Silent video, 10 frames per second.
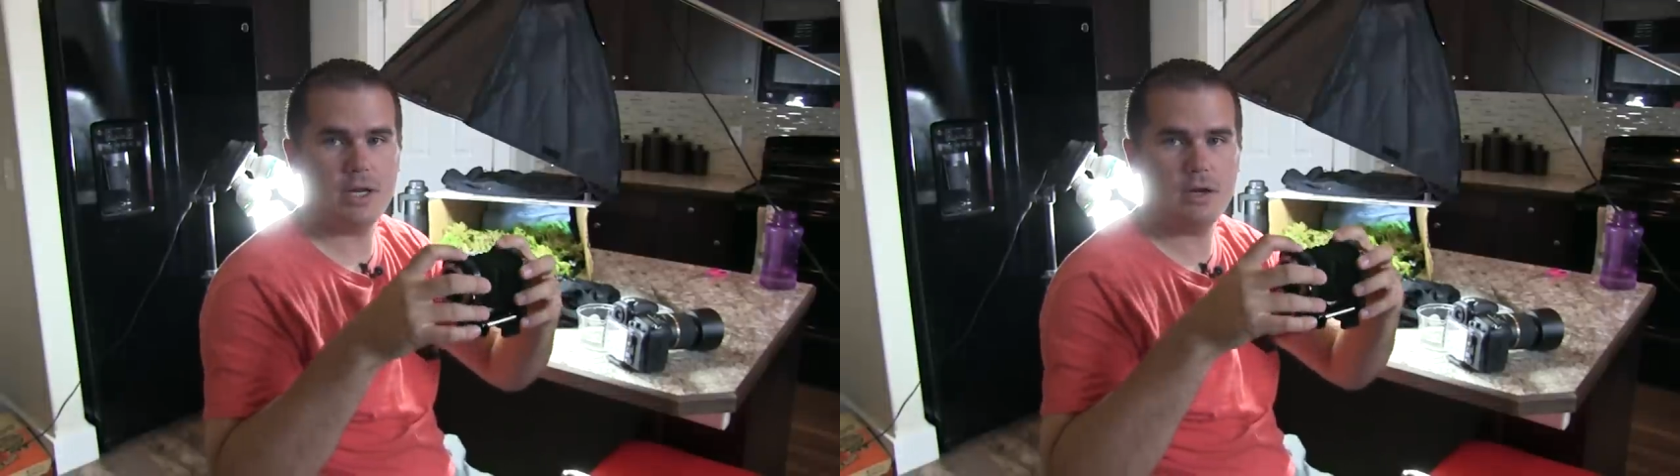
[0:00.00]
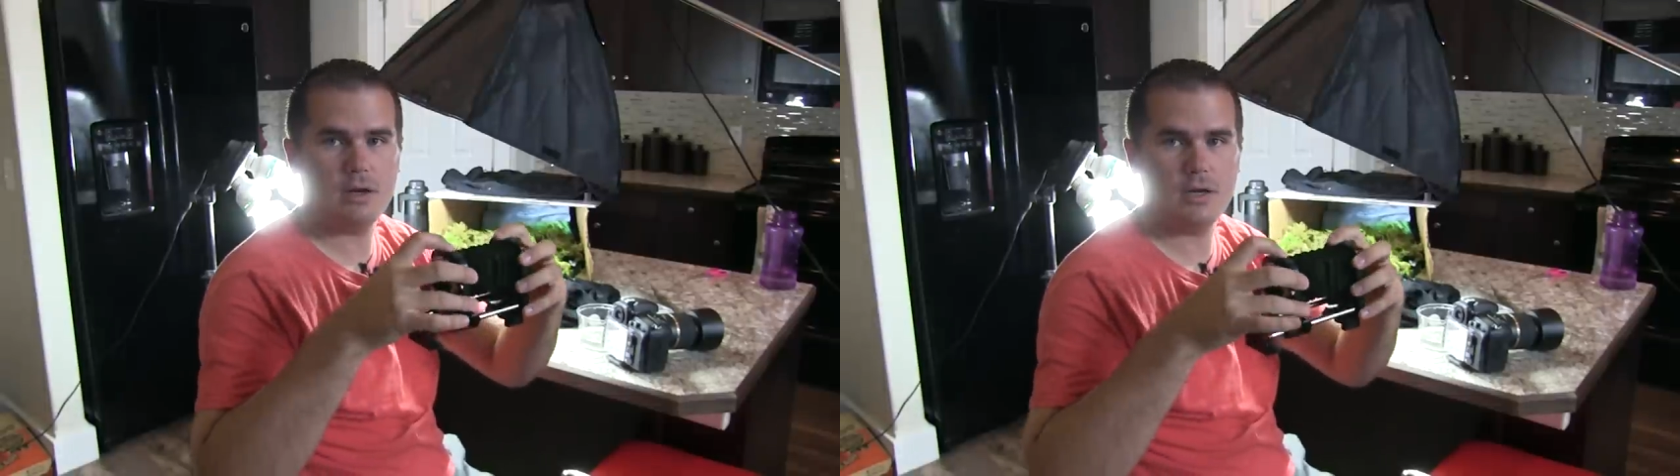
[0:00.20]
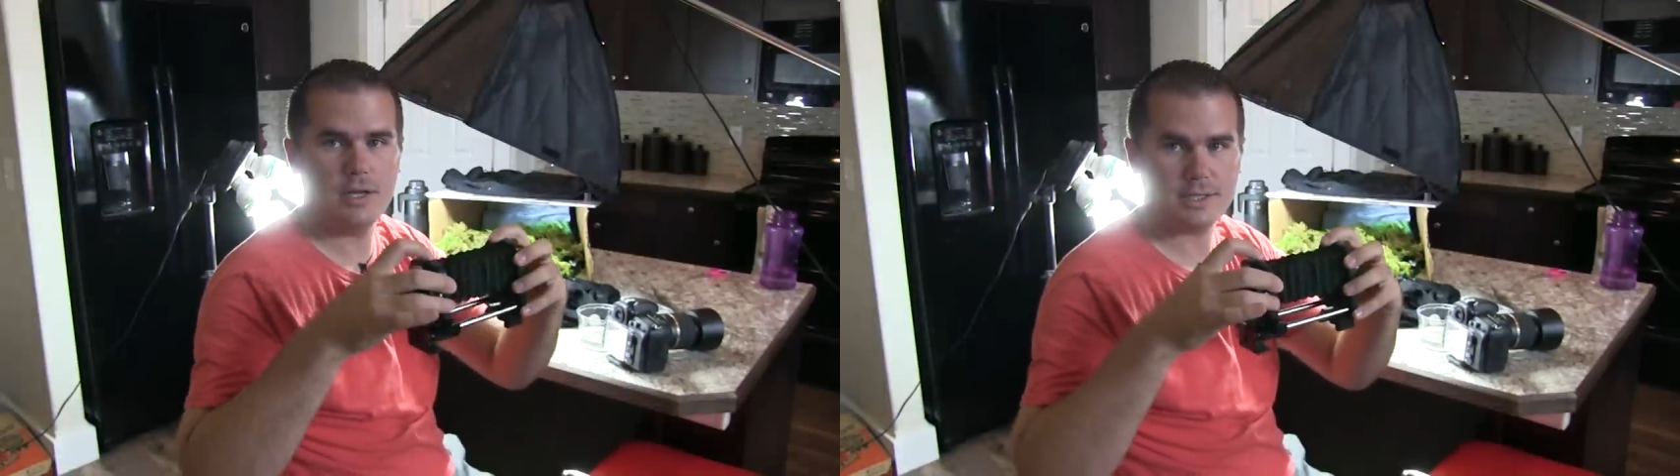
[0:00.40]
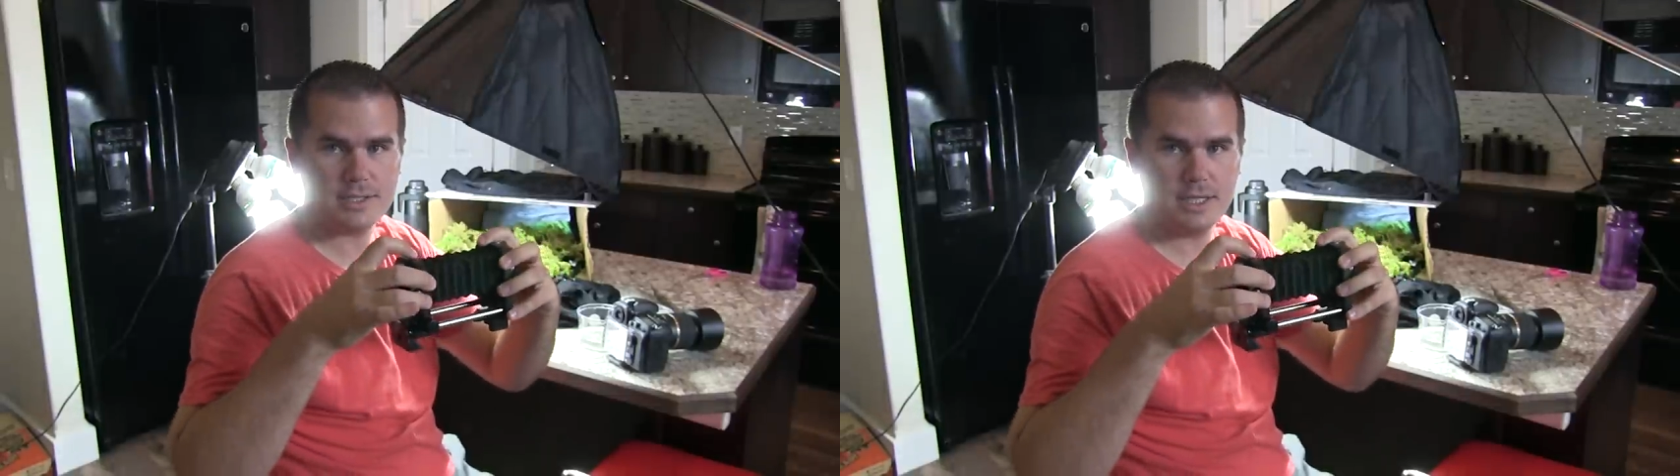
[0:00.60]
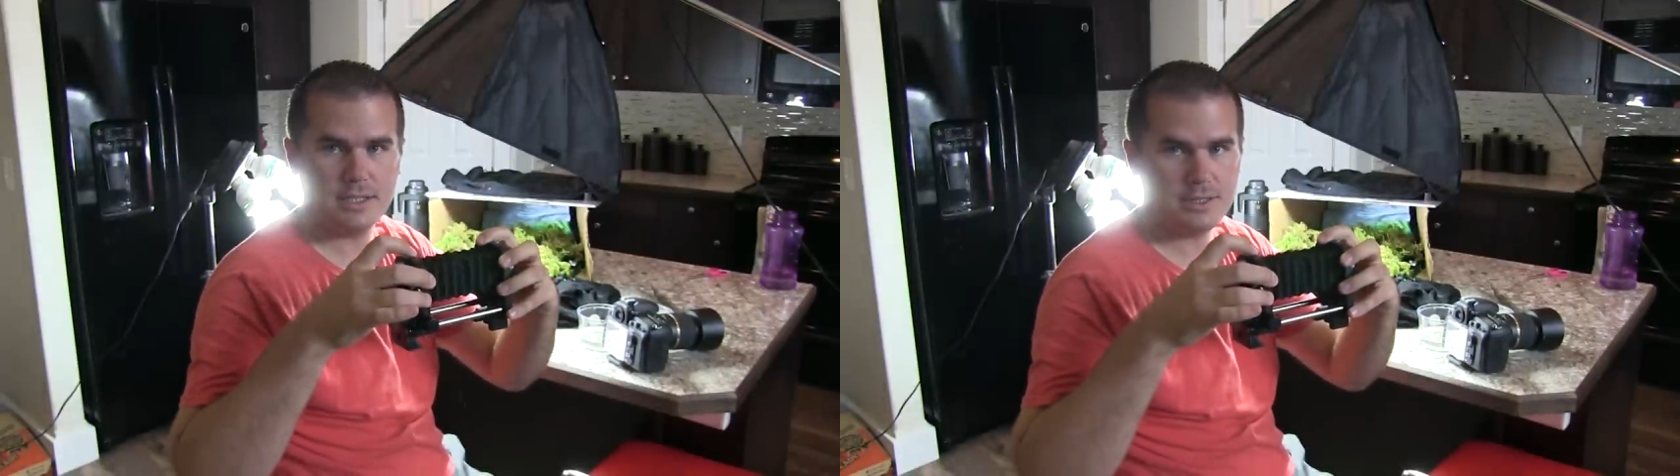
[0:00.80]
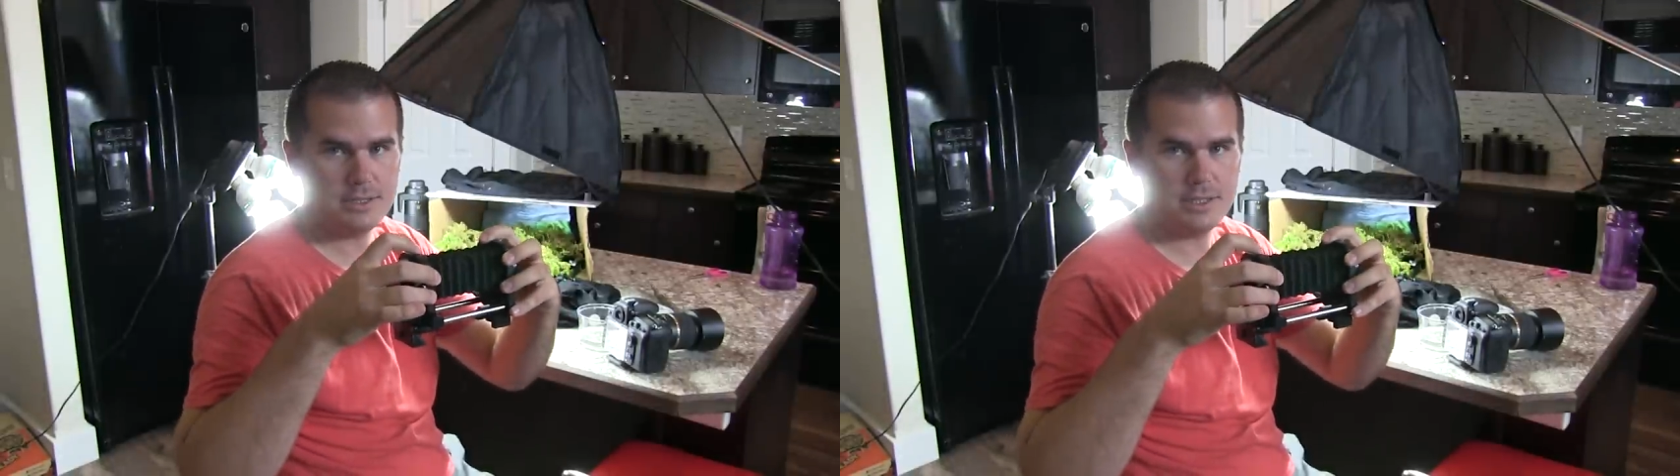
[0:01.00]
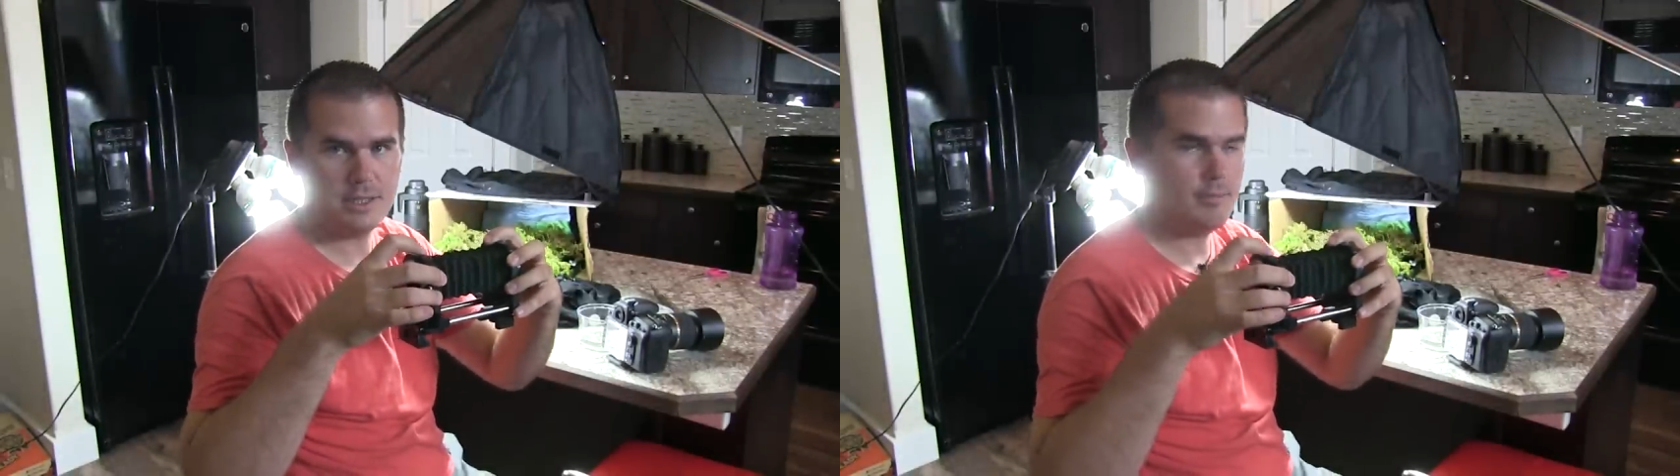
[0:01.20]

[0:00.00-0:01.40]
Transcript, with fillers: here and extend it to get a